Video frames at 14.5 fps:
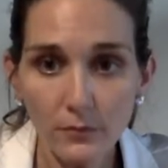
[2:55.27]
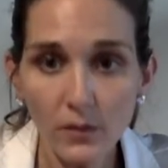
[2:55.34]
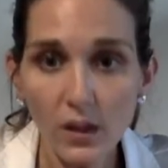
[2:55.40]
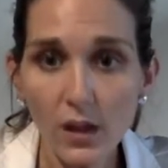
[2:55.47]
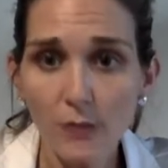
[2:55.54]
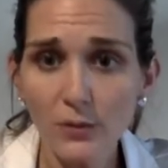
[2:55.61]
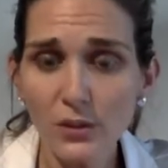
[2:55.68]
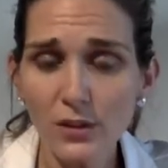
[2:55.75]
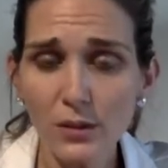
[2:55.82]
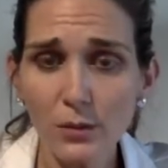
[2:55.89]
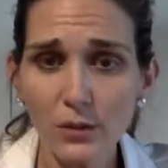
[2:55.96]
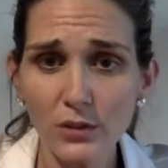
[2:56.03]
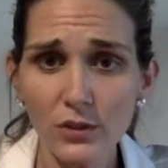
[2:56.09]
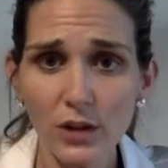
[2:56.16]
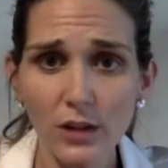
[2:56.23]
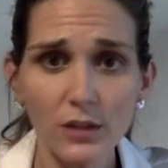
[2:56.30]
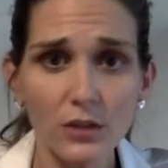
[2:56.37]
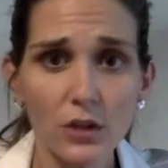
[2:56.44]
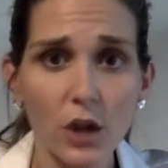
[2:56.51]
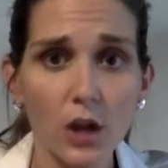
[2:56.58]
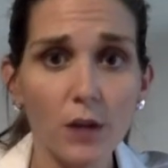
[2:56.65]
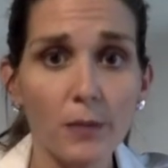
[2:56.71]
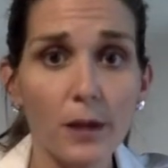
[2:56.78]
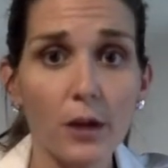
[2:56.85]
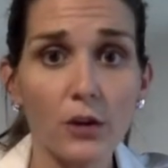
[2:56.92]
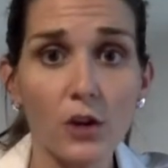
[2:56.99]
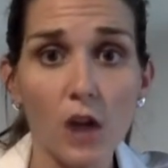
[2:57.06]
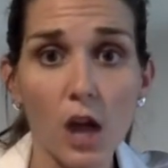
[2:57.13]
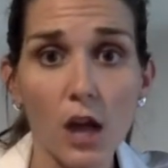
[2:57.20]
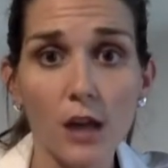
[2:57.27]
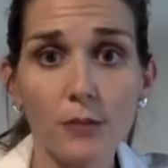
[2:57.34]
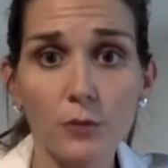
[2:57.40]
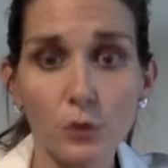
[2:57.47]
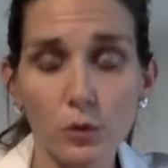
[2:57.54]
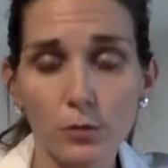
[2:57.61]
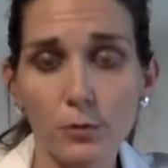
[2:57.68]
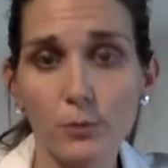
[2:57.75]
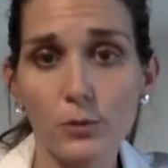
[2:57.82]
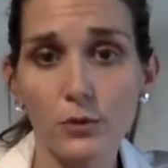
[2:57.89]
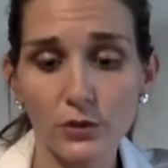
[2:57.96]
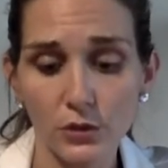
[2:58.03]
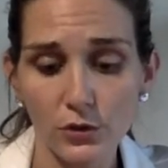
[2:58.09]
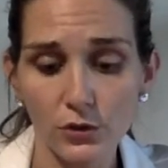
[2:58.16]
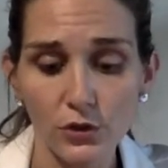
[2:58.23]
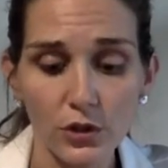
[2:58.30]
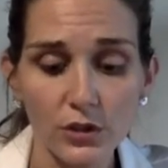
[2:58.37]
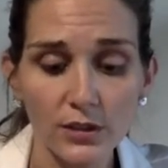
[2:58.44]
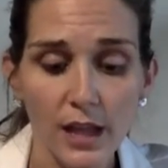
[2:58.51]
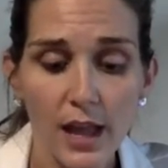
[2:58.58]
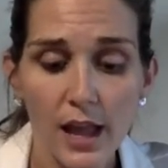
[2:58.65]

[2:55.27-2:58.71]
So then we're starting to talk about non-absorbable sutures.